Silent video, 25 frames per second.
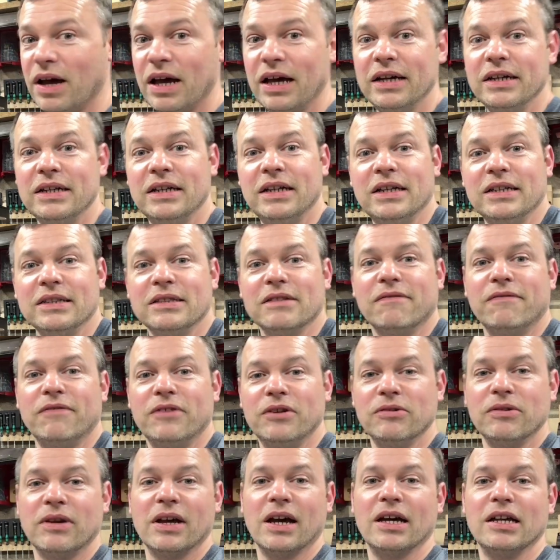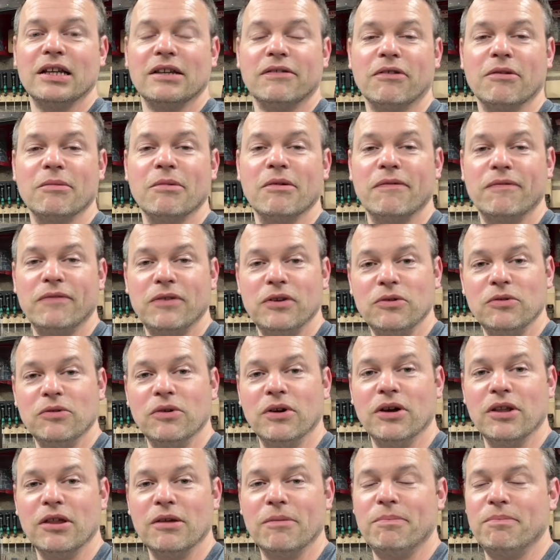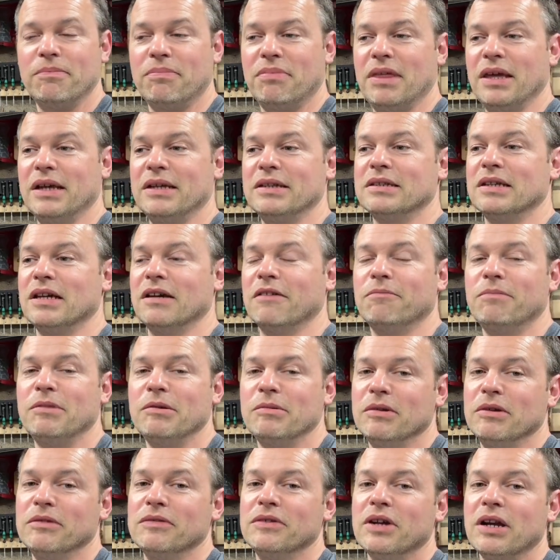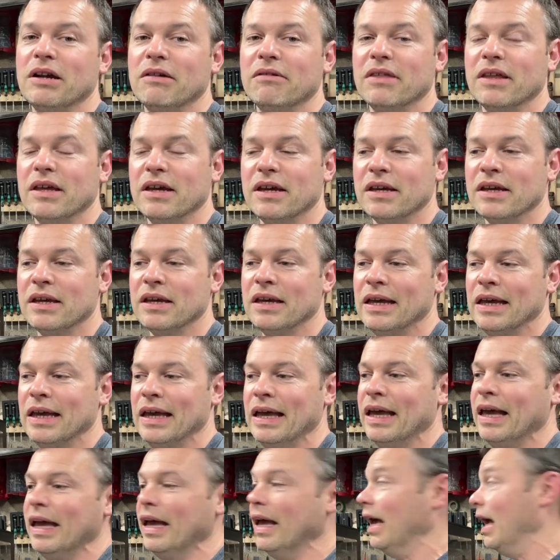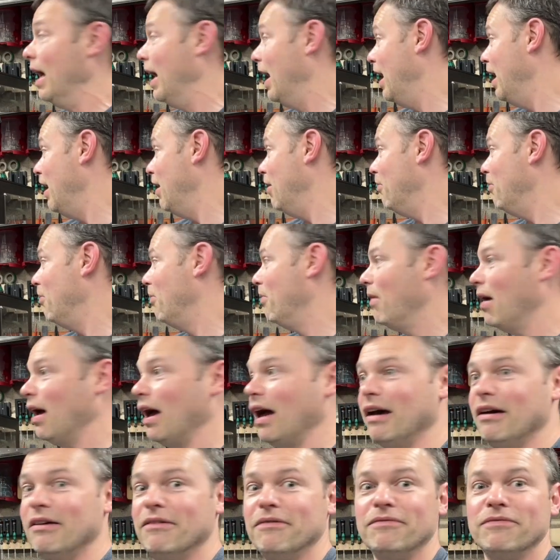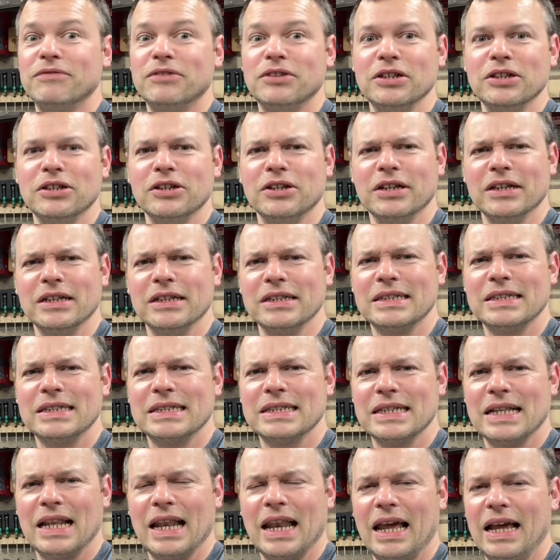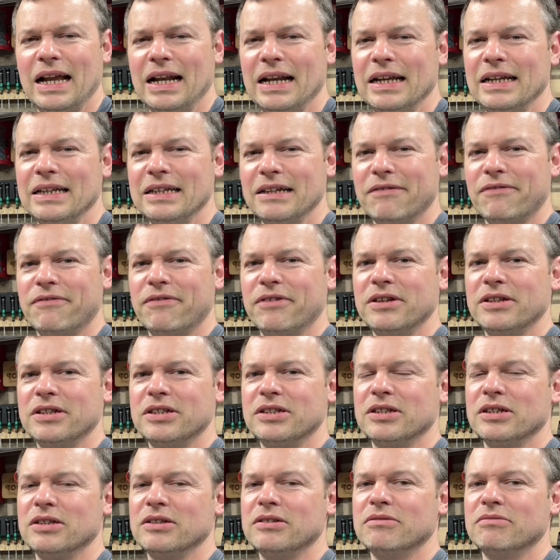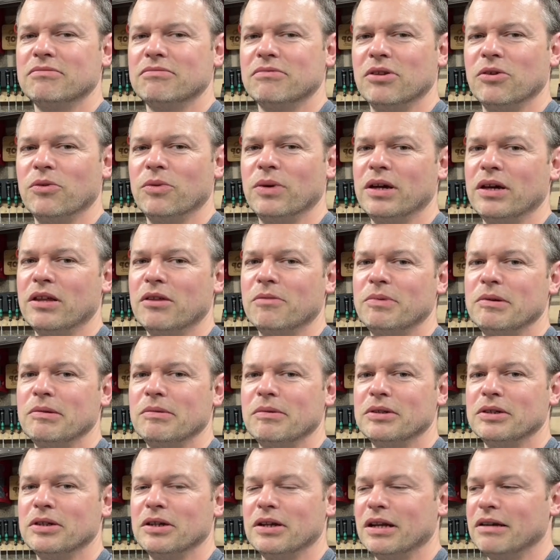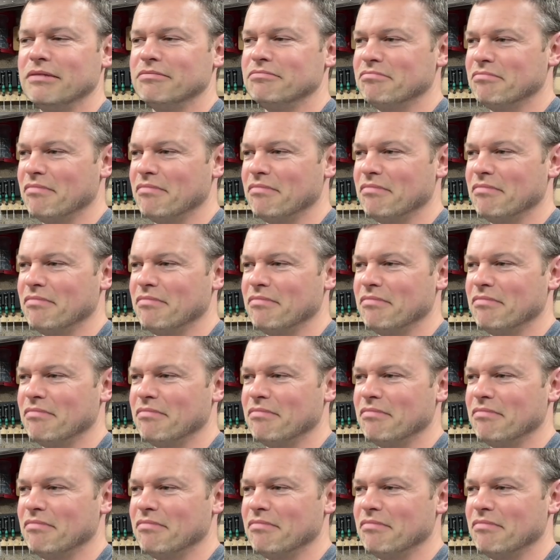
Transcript: ideas and a few guides from a few other things that people have done out there. I've done it slightly different to the way other people have done it.